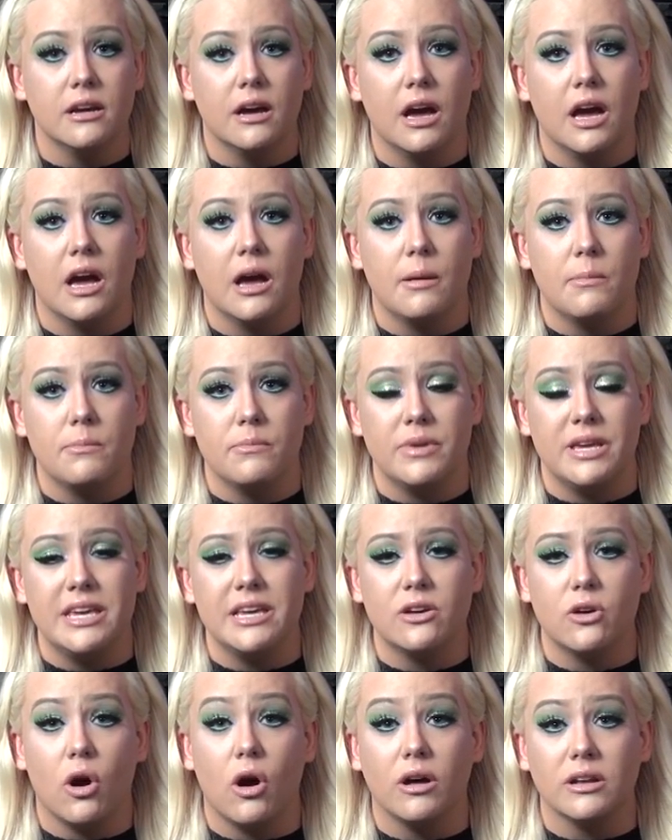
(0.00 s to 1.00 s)
Um,
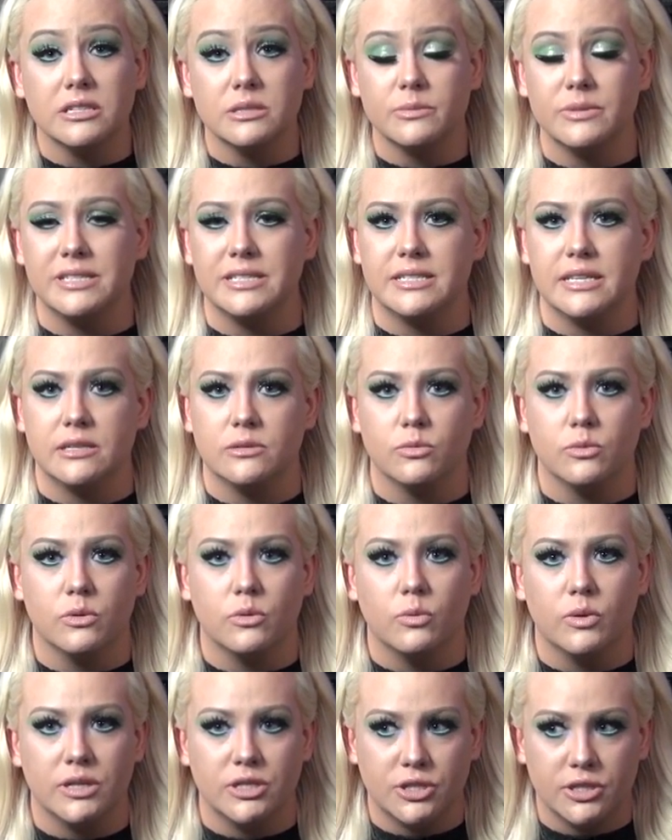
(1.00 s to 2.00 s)
he calls me and says,
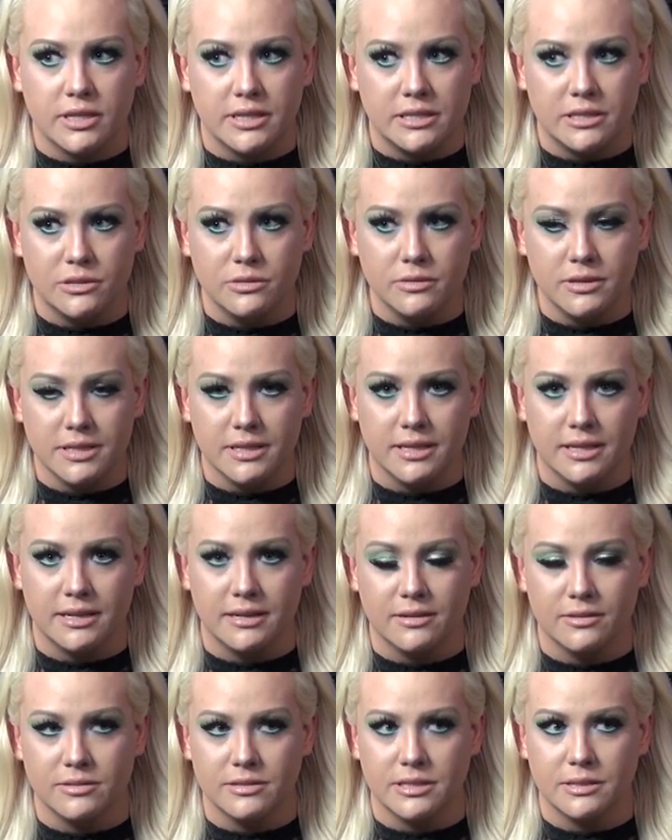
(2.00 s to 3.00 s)
well, what should I do with it?
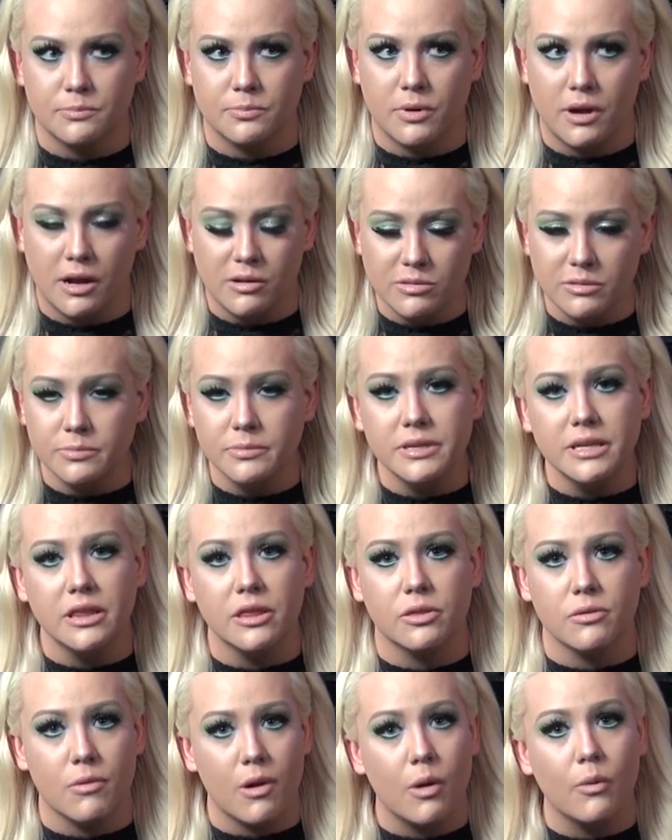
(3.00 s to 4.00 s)
And I was like, probably
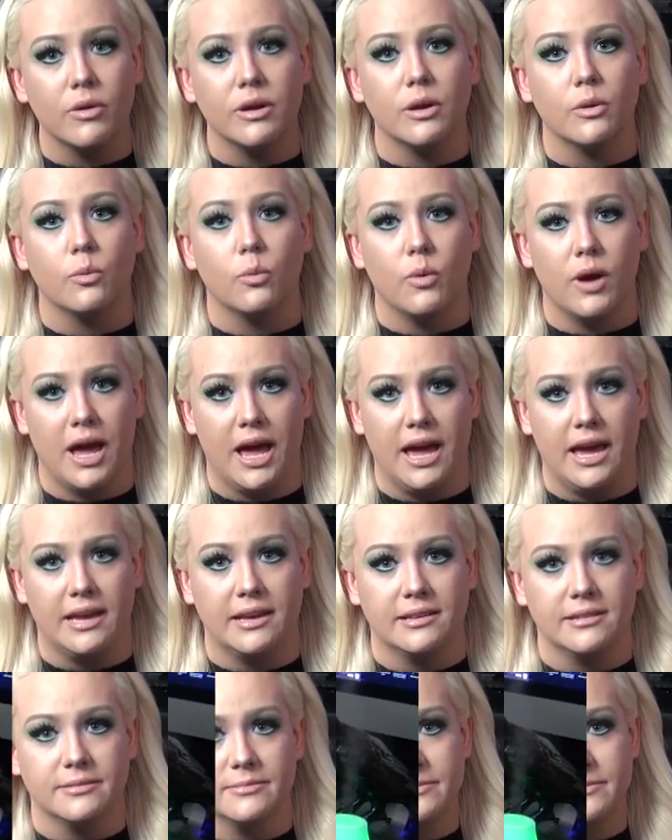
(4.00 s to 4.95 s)
throw it away.